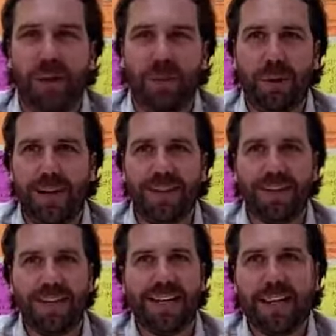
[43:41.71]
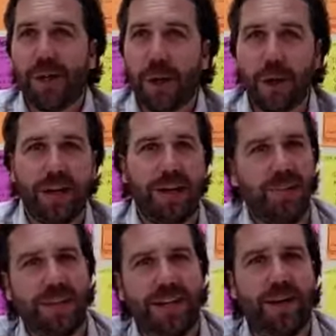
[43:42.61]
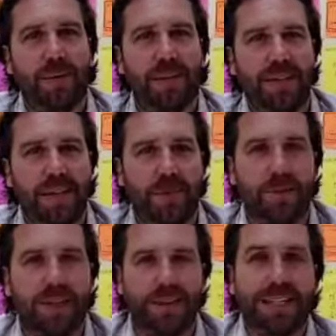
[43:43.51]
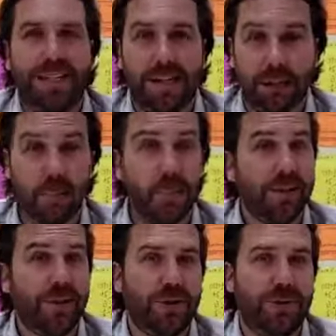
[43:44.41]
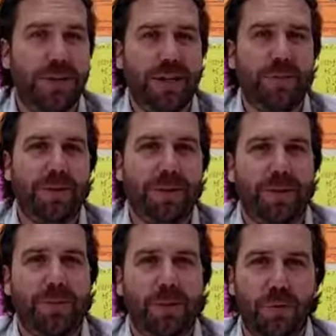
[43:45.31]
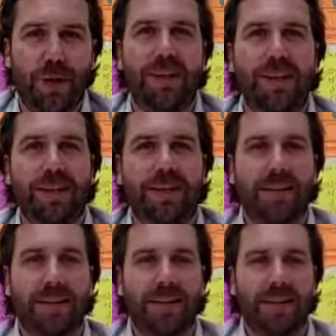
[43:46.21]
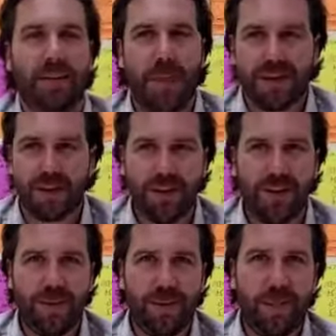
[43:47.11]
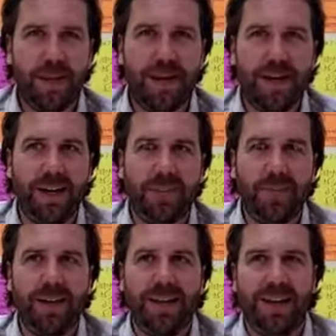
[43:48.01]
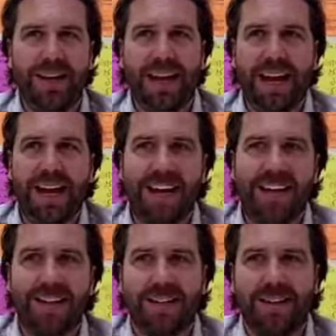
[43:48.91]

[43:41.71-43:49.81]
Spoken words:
We went out singing karaoke with them. We celebrated Dia de los Muertos with them, which is a beautiful holiday in Mexico. And